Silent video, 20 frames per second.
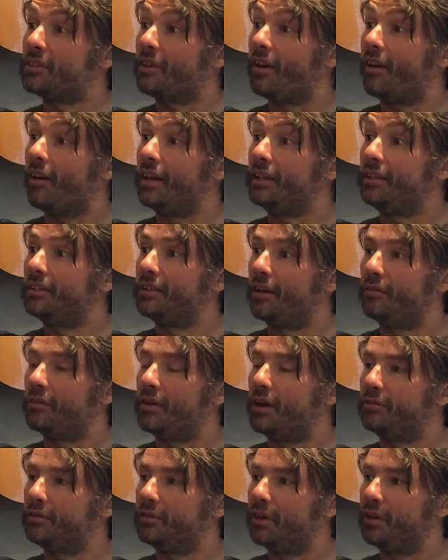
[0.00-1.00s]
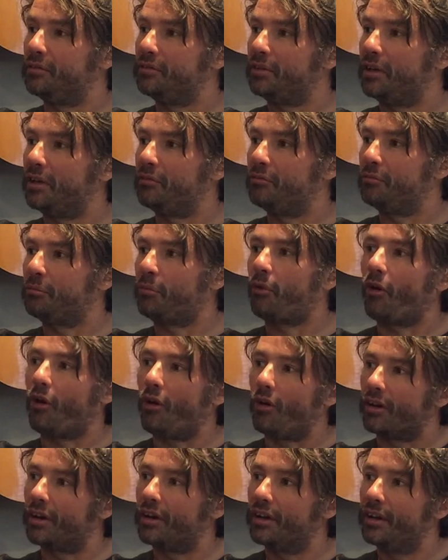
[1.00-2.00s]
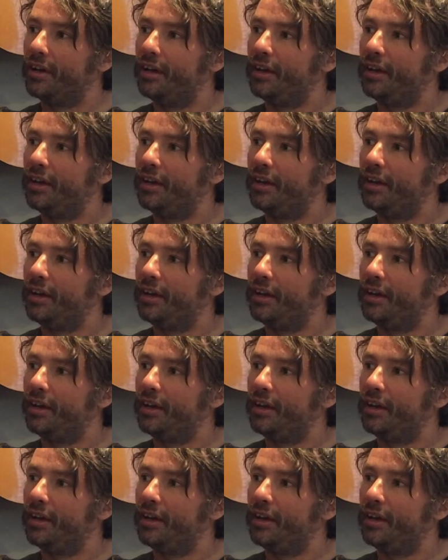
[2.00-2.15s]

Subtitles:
side of prog.